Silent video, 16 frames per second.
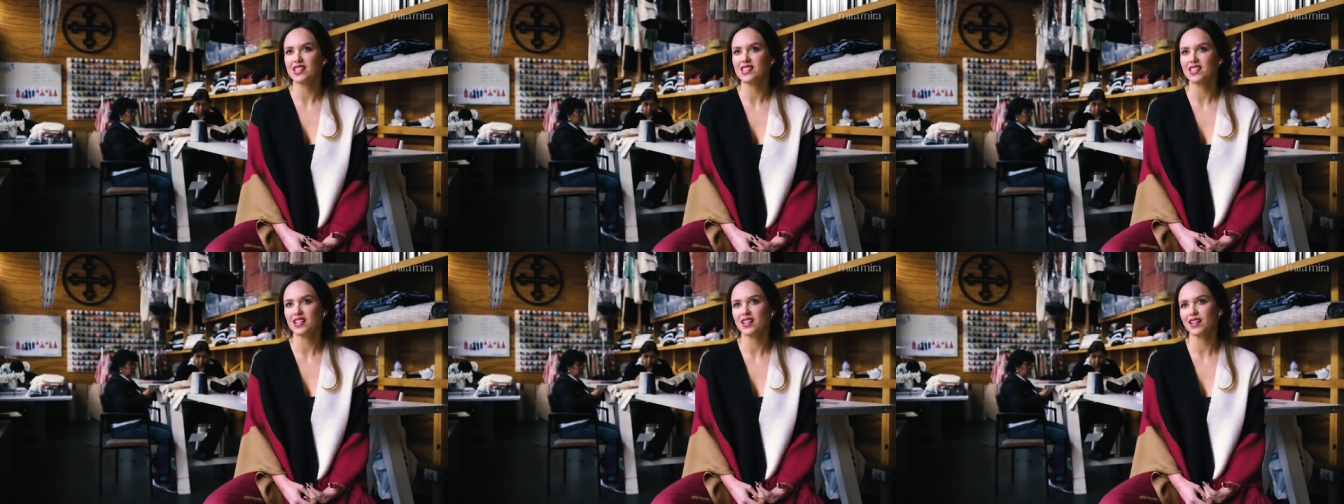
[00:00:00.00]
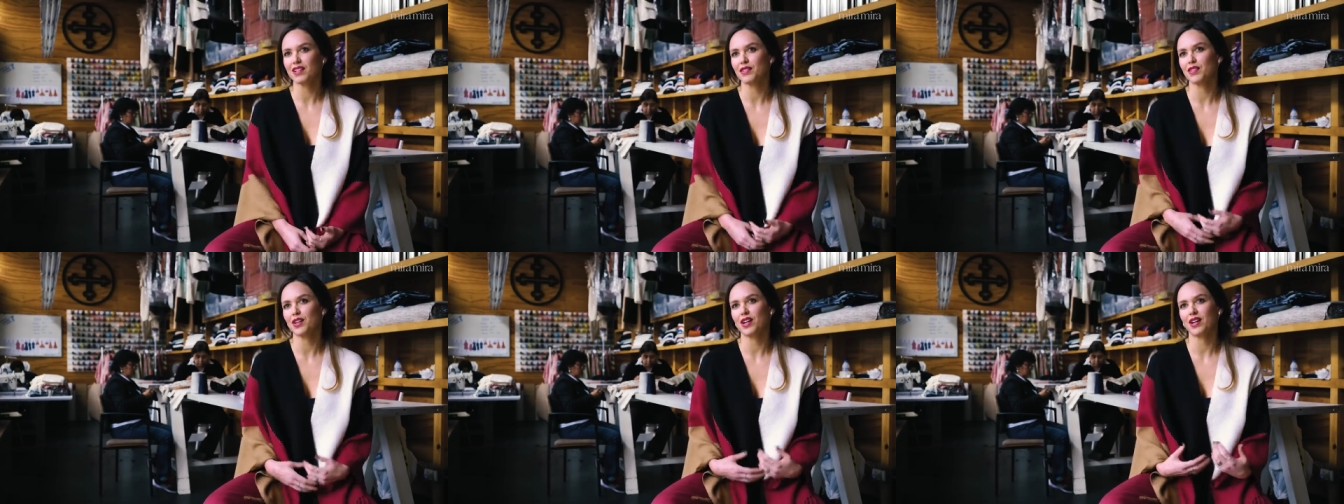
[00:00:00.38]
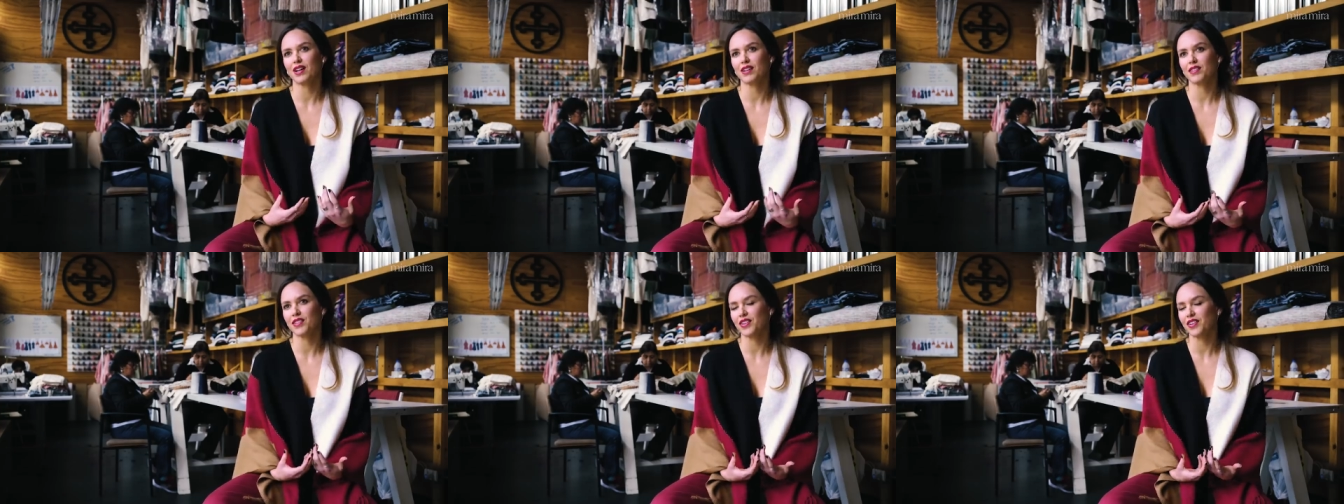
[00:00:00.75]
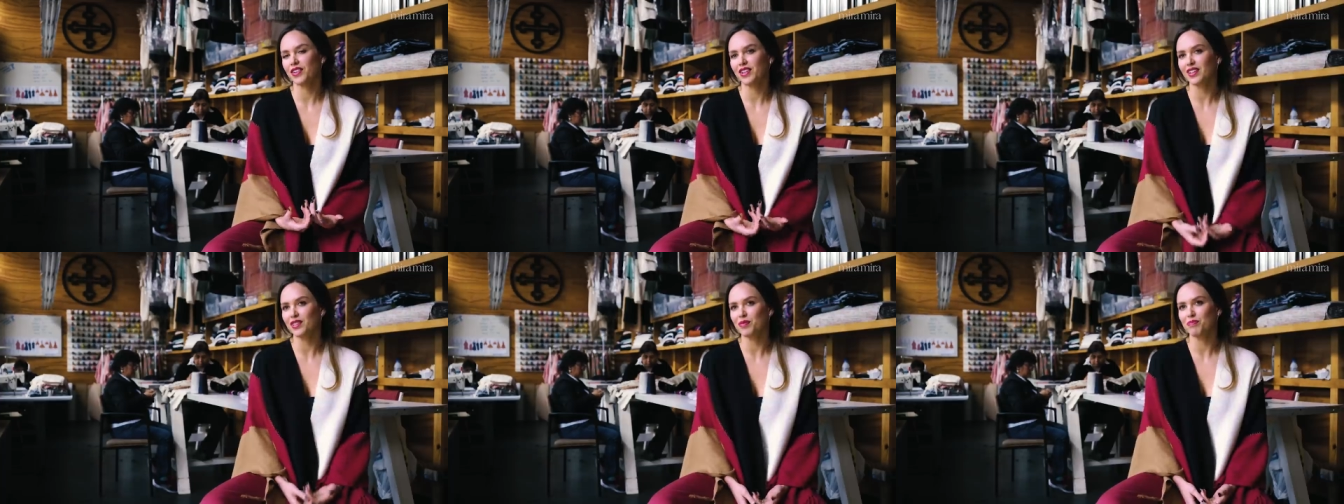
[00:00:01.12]
It's a, a
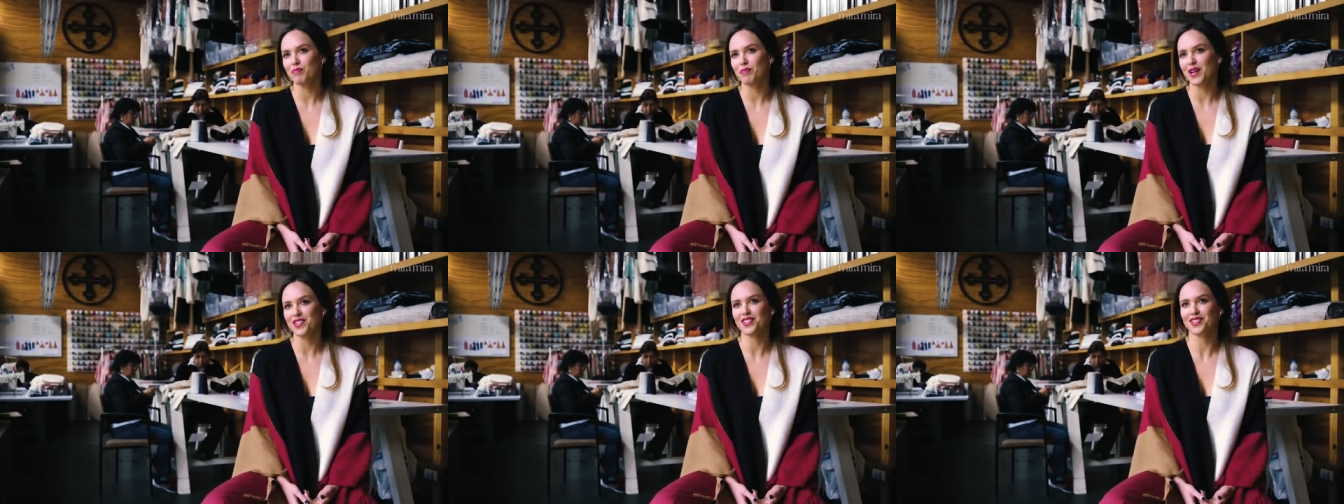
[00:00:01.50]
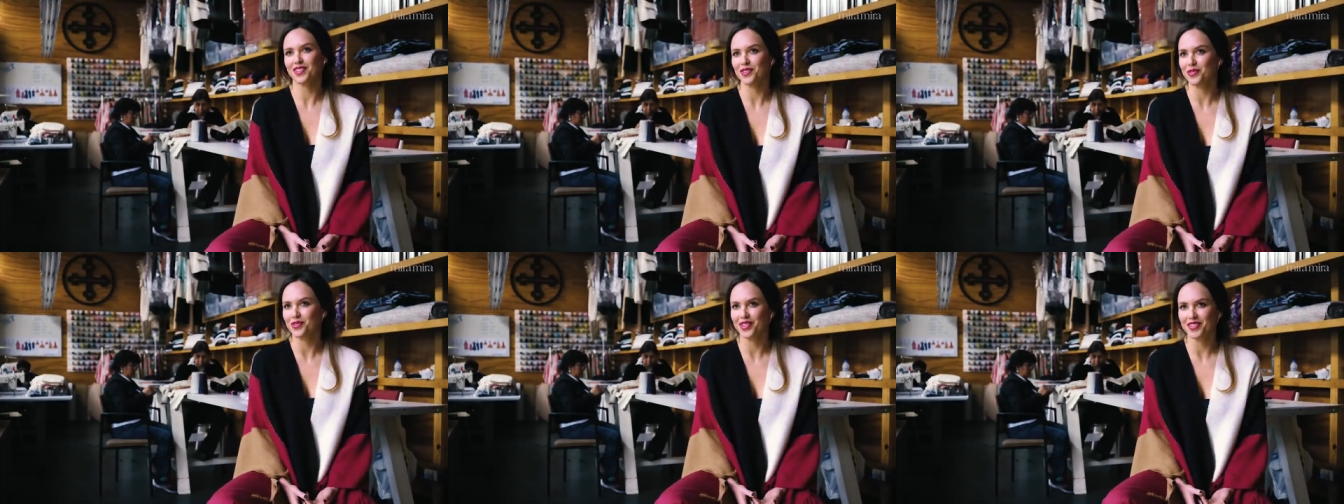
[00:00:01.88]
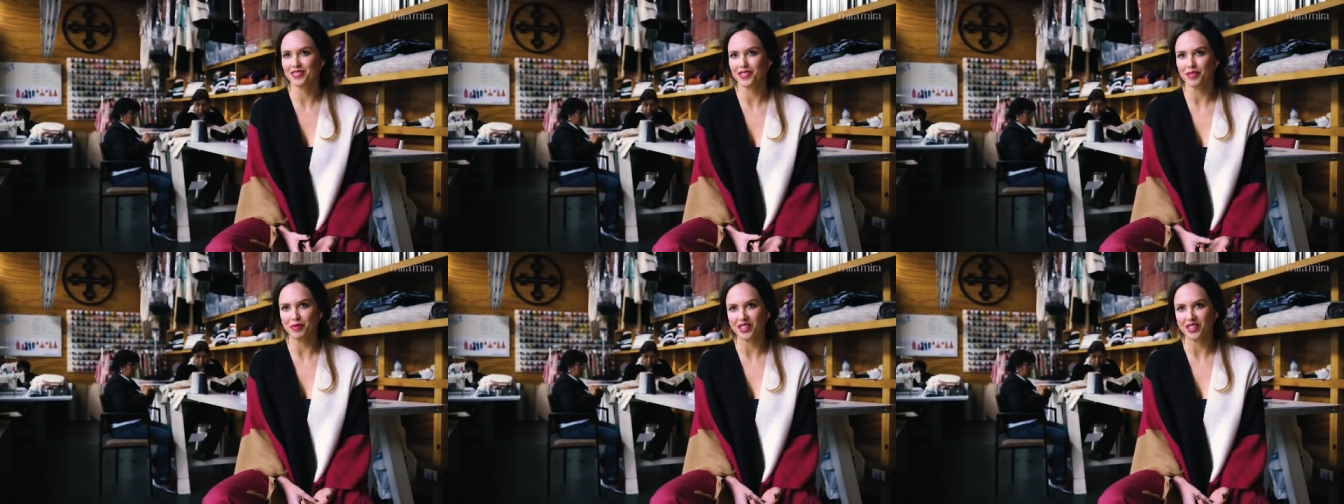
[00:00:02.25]
very passionate work for